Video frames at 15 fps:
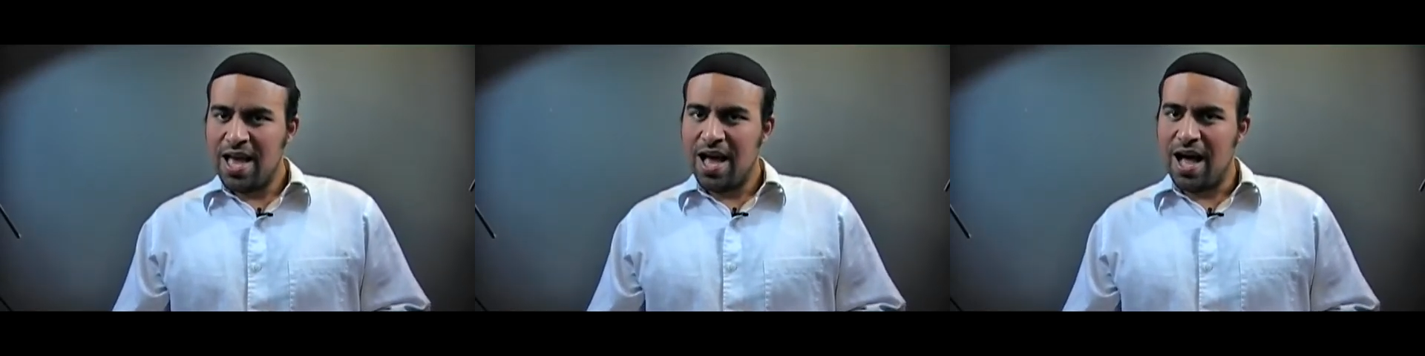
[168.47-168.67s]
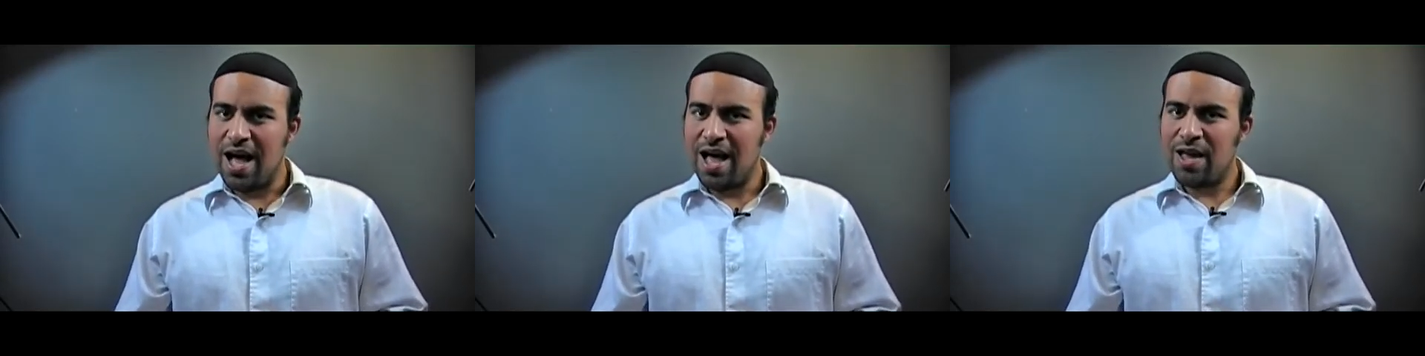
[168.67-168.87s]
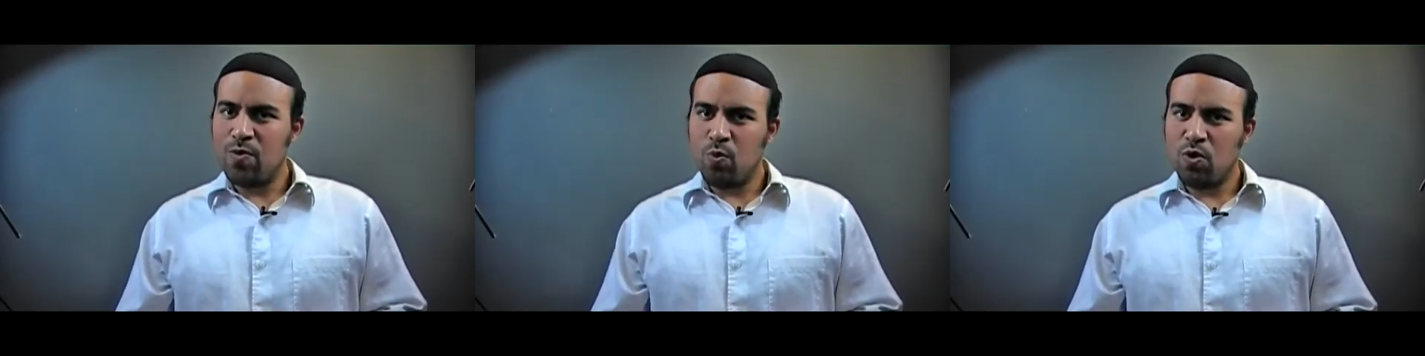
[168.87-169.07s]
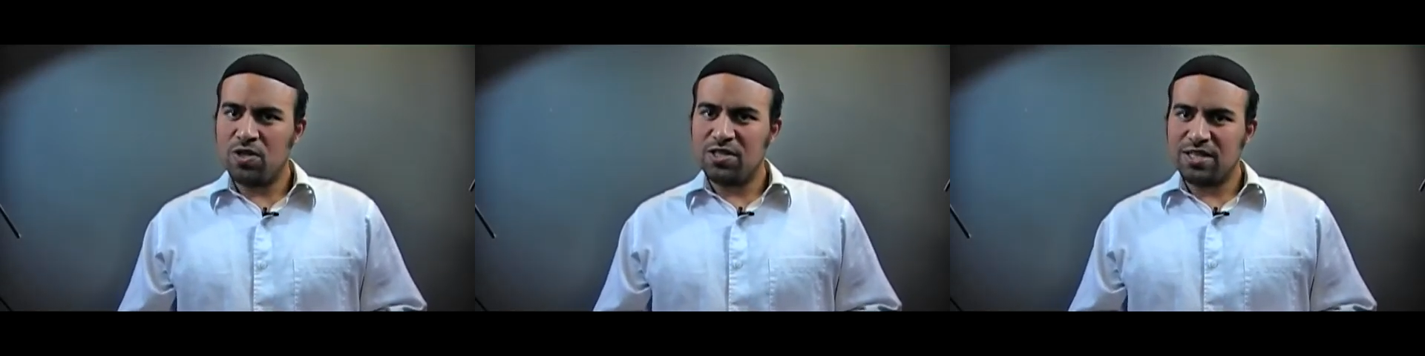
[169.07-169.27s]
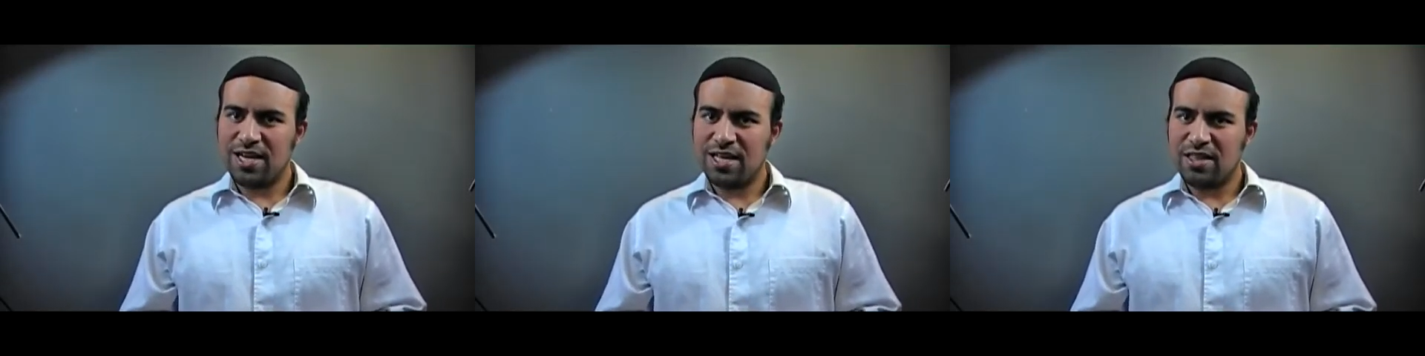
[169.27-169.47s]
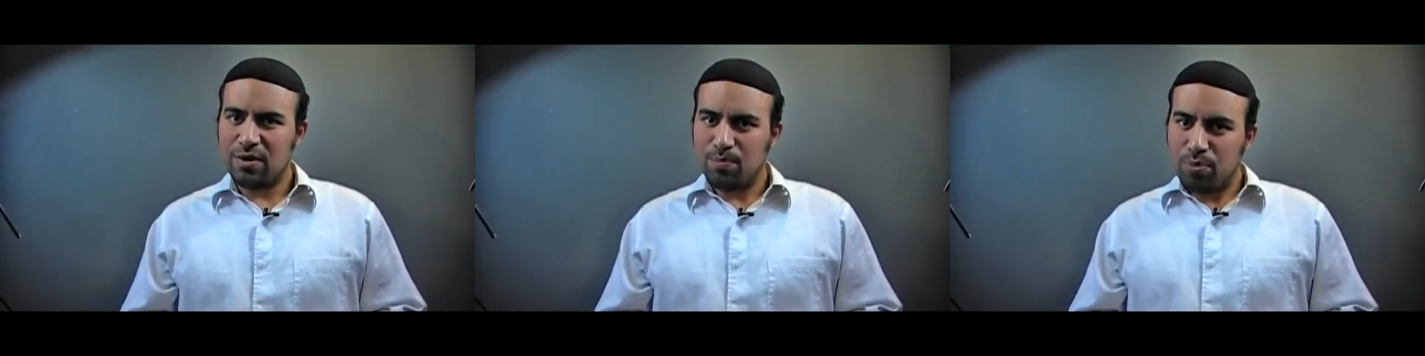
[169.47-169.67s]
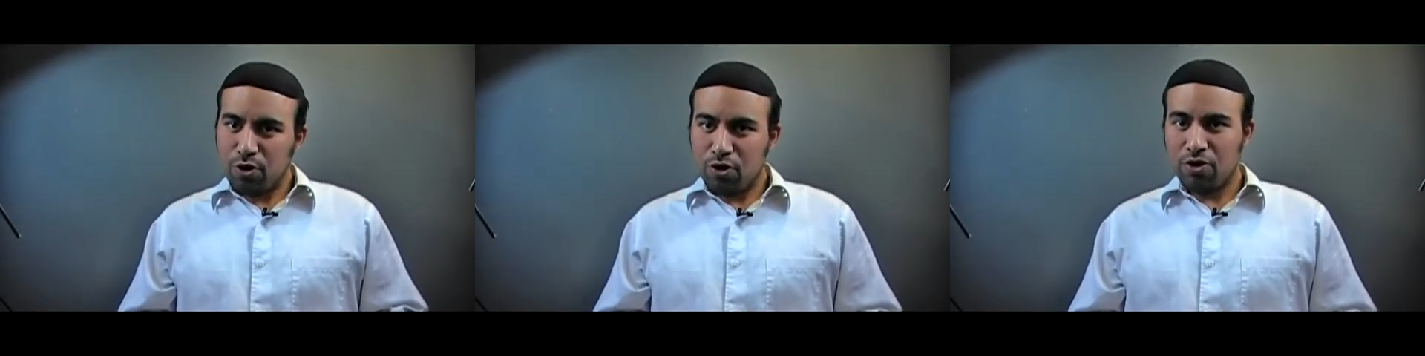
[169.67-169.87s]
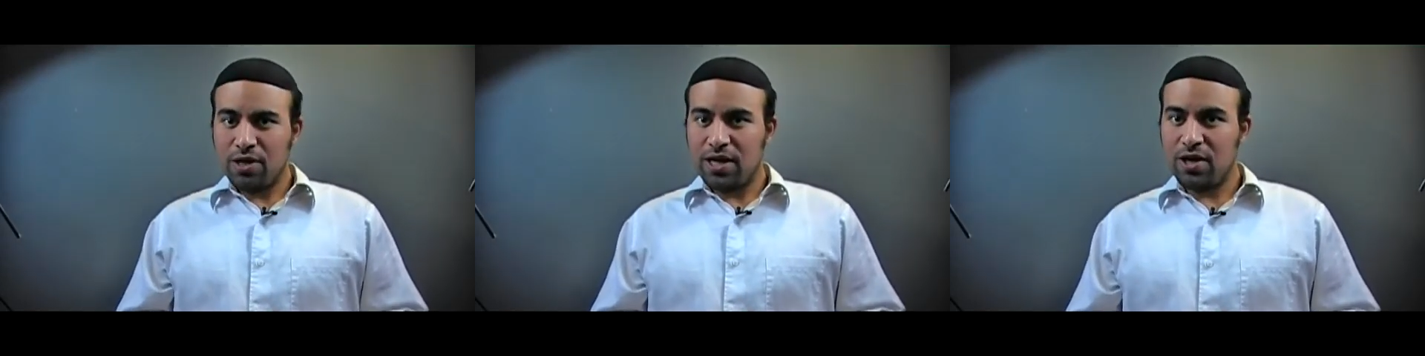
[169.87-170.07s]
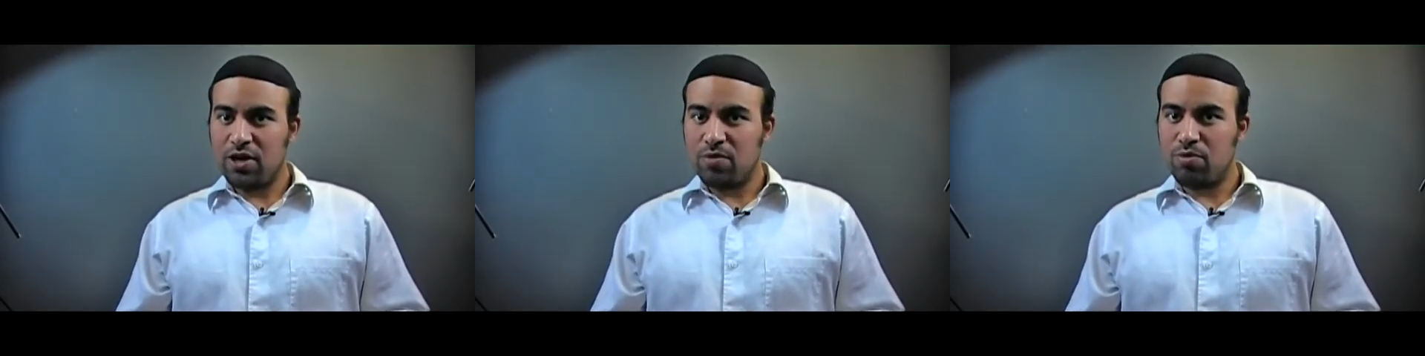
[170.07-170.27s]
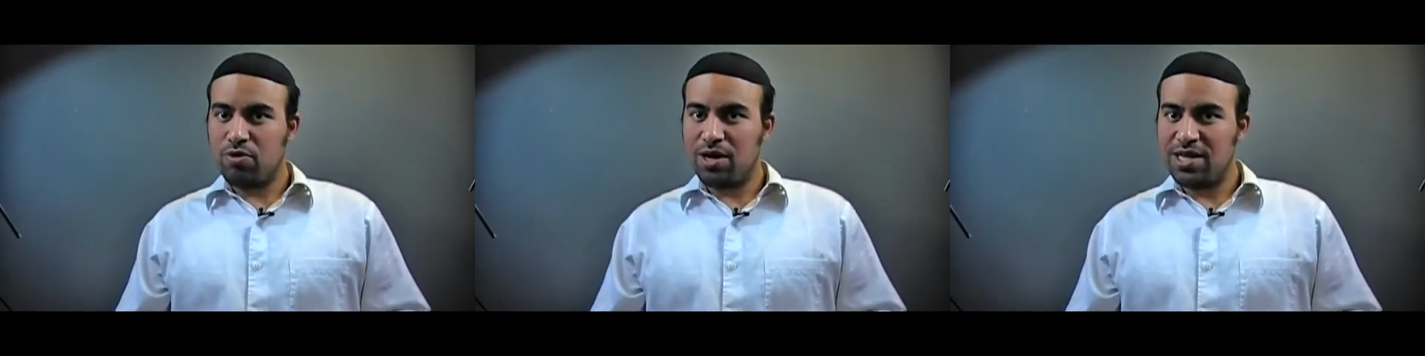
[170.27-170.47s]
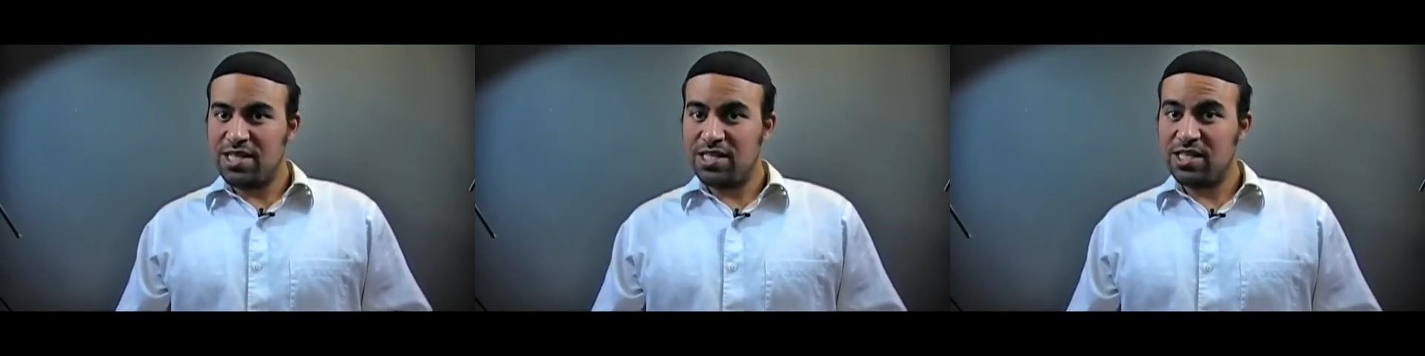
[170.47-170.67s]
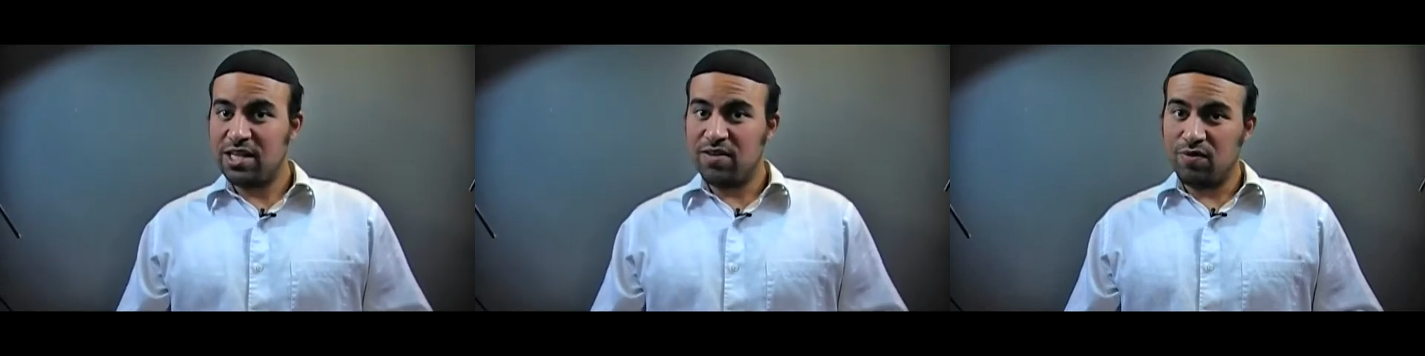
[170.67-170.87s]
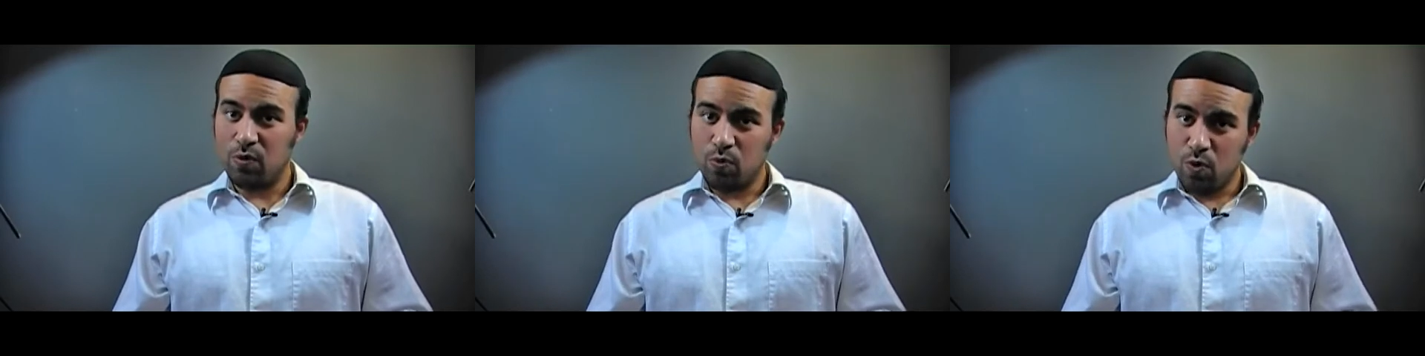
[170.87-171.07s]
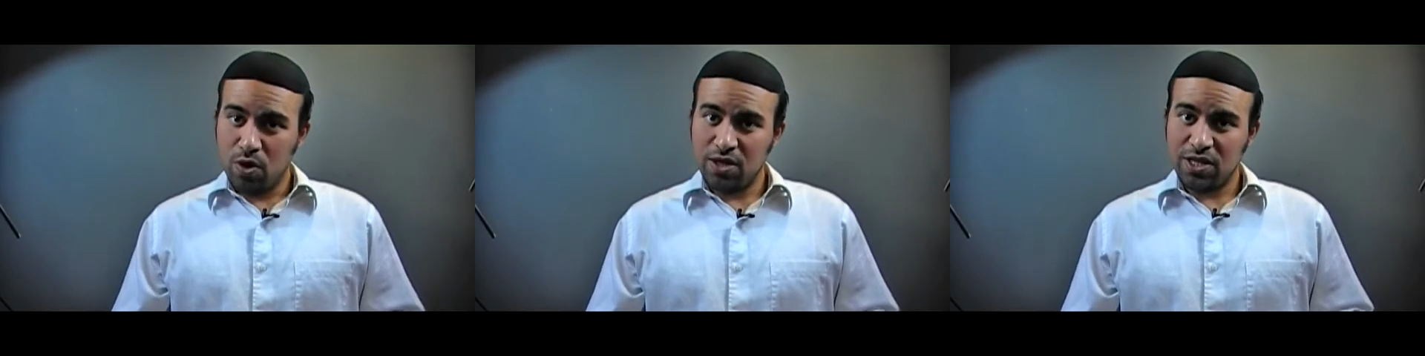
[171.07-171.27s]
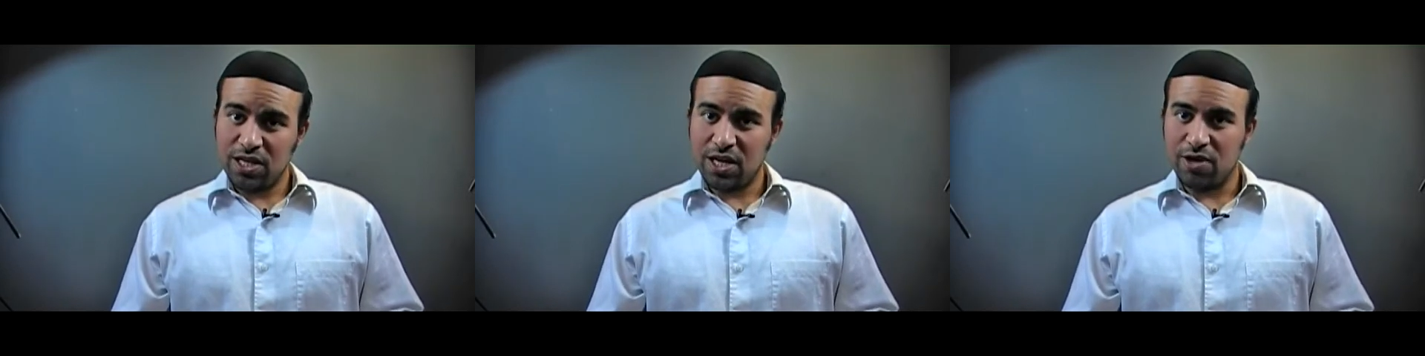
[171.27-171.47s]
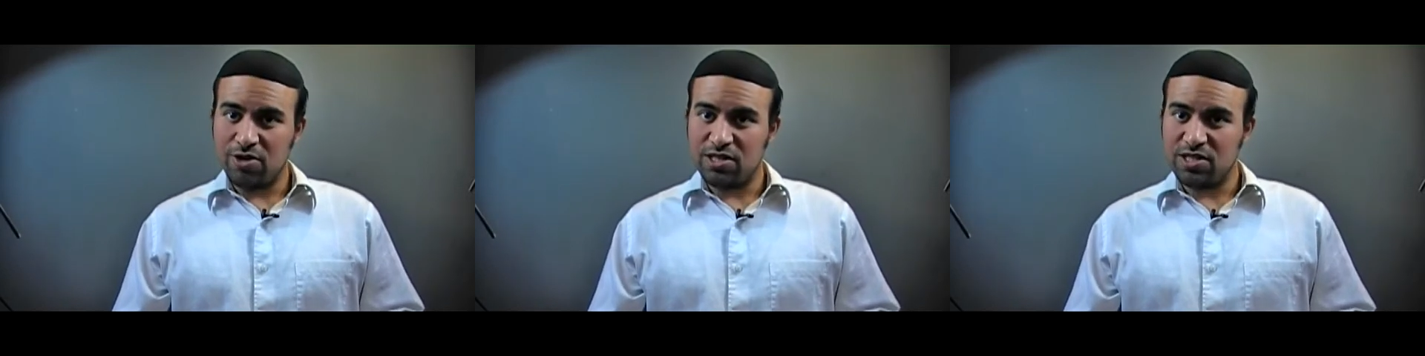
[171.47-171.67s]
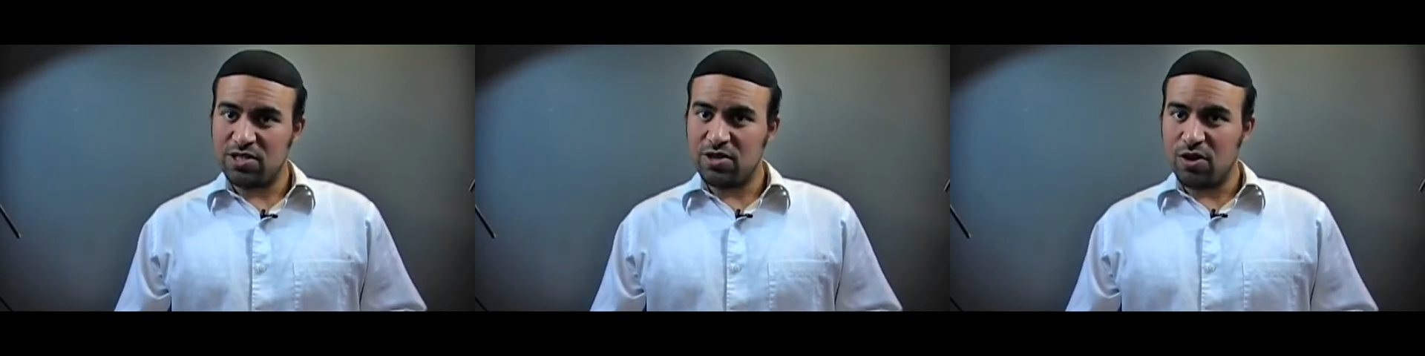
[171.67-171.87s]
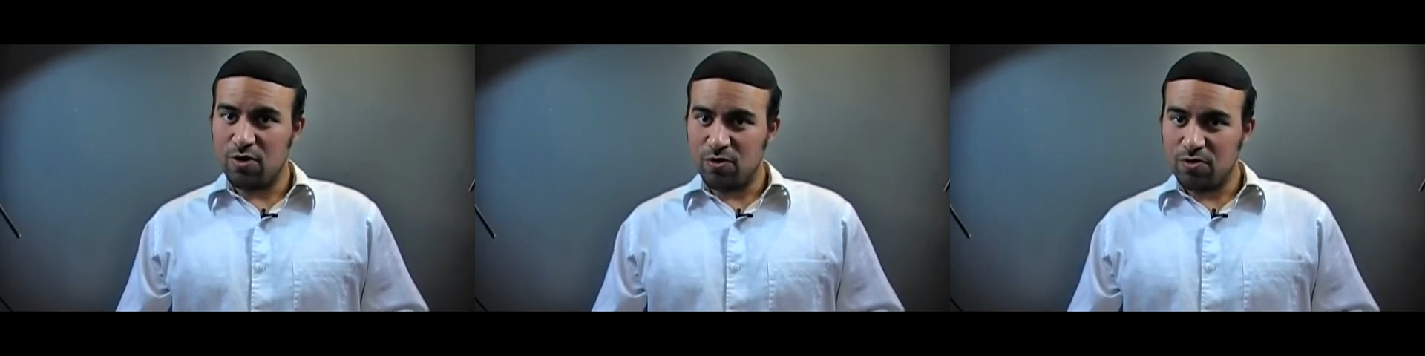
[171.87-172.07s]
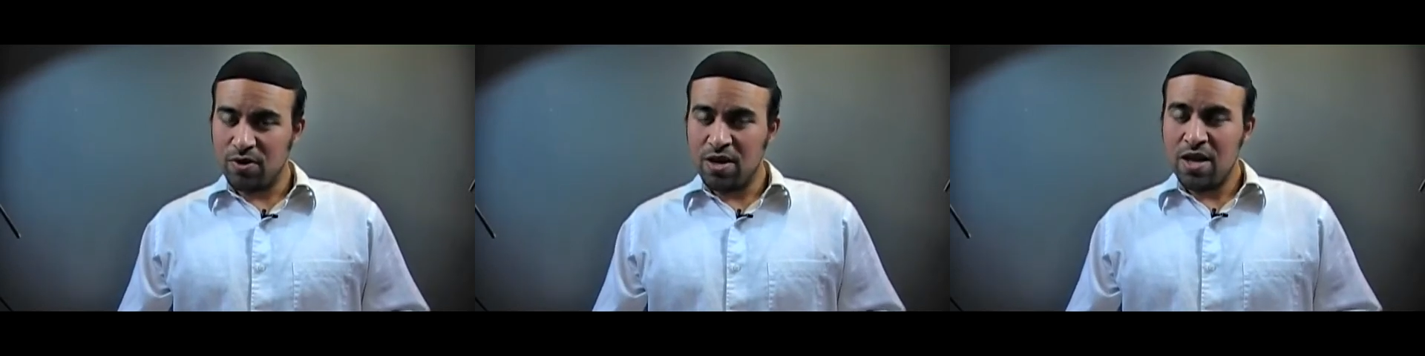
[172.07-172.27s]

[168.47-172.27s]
I want to get the per carat pricing of a 1 carat stone,